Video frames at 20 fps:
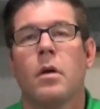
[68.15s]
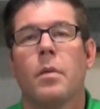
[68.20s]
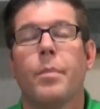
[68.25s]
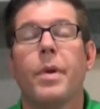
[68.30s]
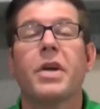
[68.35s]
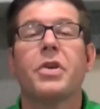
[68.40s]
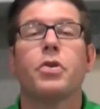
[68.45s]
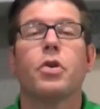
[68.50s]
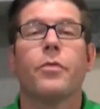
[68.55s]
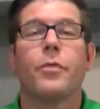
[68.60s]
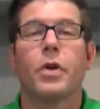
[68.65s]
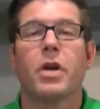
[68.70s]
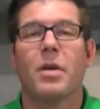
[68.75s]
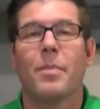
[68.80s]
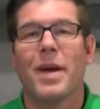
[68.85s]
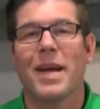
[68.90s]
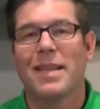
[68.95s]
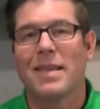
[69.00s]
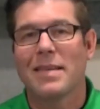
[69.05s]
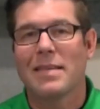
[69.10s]
Make sure if you're
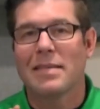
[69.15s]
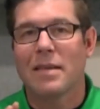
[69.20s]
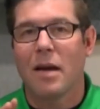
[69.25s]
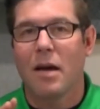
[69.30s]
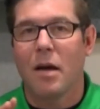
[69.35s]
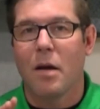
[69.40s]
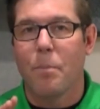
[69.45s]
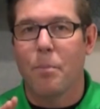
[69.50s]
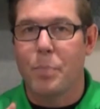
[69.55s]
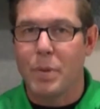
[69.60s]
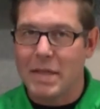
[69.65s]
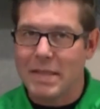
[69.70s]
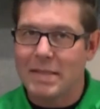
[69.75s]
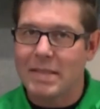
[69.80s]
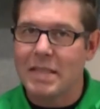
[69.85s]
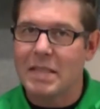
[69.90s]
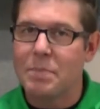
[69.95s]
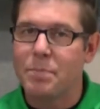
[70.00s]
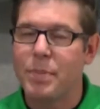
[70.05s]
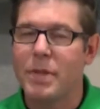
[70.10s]
going to make this a
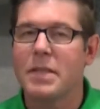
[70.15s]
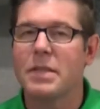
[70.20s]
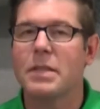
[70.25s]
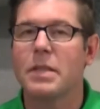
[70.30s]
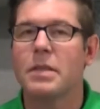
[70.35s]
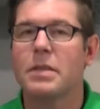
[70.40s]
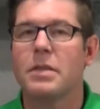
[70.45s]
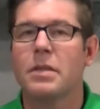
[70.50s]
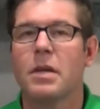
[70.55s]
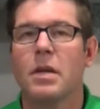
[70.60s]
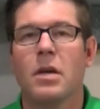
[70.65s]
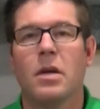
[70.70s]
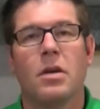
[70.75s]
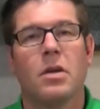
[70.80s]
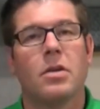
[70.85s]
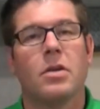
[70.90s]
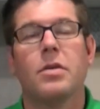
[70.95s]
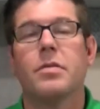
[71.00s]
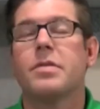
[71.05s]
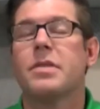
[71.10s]
business business,
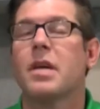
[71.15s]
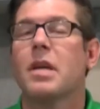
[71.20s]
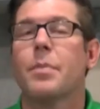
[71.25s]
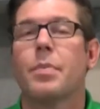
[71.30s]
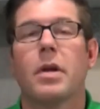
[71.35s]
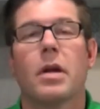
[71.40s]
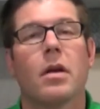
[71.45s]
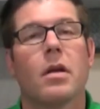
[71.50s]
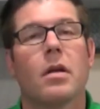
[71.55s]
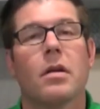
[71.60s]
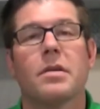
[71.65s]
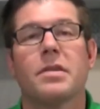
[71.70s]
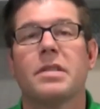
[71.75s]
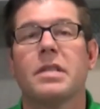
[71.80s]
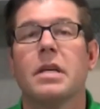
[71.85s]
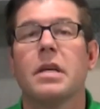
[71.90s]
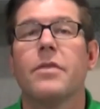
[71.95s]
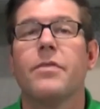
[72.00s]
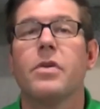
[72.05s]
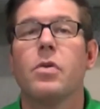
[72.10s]
you set up an L L
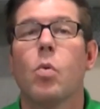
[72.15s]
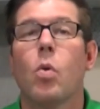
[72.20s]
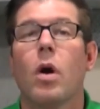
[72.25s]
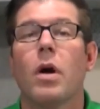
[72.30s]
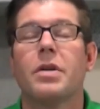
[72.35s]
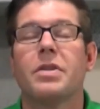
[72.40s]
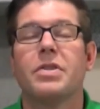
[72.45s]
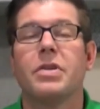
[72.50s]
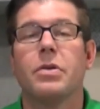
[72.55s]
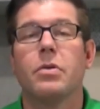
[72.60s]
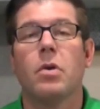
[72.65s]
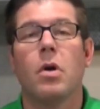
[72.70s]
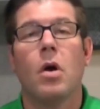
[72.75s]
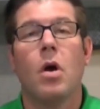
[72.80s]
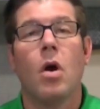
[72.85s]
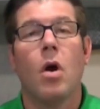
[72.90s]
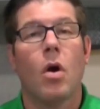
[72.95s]
C if you want to,